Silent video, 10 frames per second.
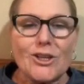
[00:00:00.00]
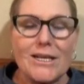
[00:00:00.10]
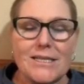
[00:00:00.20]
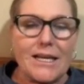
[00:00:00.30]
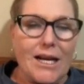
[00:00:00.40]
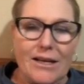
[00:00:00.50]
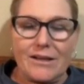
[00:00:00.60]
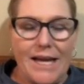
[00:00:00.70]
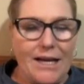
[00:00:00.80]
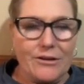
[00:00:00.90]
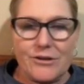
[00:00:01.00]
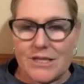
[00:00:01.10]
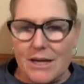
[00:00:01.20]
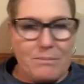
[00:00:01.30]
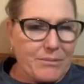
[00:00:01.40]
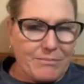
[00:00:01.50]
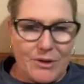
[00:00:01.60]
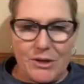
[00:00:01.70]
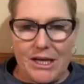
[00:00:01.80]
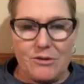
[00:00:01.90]
that's it. Calendar's up.
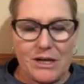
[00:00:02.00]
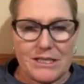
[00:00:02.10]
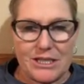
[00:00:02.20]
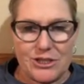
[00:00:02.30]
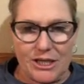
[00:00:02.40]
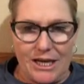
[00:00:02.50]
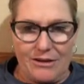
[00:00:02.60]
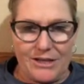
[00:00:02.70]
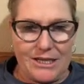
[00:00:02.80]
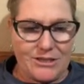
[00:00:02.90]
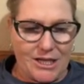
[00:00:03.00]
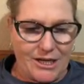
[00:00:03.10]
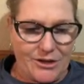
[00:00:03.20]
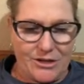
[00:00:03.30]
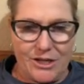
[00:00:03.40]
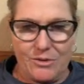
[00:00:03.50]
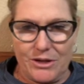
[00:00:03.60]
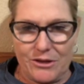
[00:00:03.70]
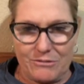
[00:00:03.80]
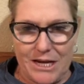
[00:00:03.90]
Okay, you guys can check out the entire
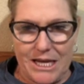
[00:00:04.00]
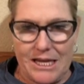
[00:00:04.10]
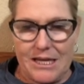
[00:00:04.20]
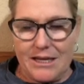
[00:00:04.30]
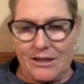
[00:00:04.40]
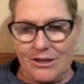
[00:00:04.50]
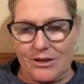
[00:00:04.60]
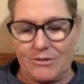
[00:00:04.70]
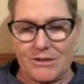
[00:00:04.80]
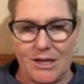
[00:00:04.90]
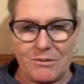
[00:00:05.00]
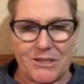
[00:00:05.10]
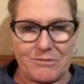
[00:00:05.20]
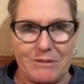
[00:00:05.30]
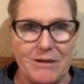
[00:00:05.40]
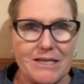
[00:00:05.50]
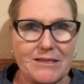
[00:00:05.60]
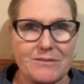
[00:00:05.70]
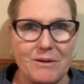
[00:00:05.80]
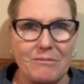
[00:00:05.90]
Unit 3. You know, it's always 3
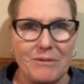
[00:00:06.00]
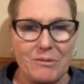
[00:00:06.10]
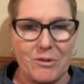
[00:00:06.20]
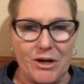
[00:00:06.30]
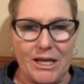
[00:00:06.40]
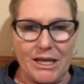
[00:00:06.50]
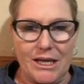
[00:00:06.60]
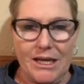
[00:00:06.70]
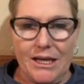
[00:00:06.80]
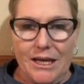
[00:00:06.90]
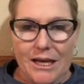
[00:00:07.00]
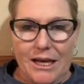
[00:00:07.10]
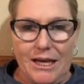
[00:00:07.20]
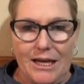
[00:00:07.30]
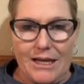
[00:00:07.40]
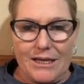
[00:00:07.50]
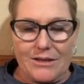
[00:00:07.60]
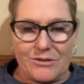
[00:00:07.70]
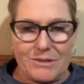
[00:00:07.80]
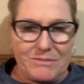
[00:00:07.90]
weeks is what we work in. And
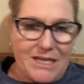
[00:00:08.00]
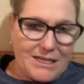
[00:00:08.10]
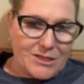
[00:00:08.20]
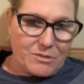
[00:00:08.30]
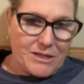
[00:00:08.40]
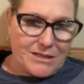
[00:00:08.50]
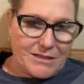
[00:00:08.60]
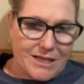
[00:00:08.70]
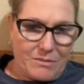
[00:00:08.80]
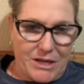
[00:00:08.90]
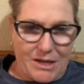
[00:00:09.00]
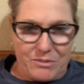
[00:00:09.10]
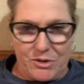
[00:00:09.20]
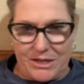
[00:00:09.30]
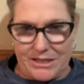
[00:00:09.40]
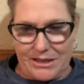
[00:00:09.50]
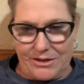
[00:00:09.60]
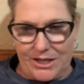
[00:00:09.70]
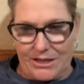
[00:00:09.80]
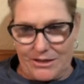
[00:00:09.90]
there's some dates quizzes coming up. You guys can
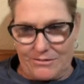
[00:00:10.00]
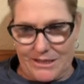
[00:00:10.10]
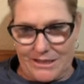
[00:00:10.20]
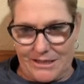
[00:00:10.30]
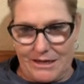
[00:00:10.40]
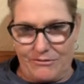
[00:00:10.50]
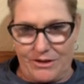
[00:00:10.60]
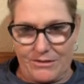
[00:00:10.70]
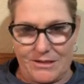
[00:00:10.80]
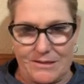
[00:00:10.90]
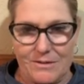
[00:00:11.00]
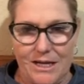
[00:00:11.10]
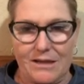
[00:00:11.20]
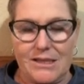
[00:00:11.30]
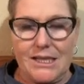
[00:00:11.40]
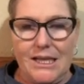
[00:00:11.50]
look at those and study for those as well.